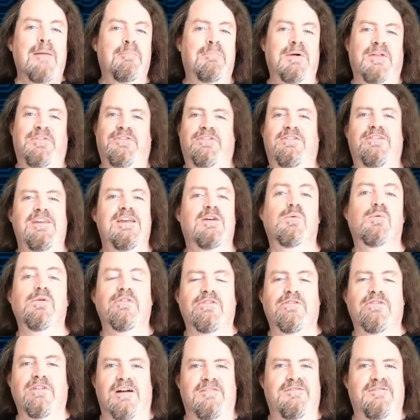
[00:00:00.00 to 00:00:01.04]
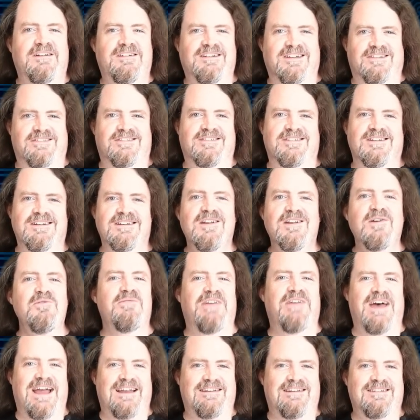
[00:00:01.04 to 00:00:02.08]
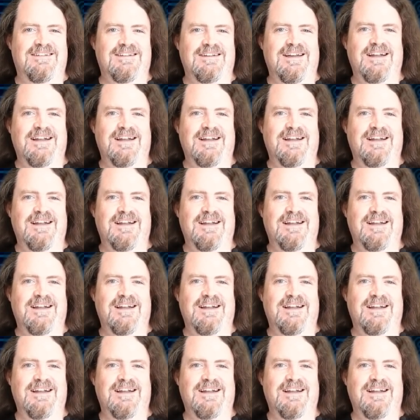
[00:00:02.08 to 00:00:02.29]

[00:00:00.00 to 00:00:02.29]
But SQL Server doesn't know that.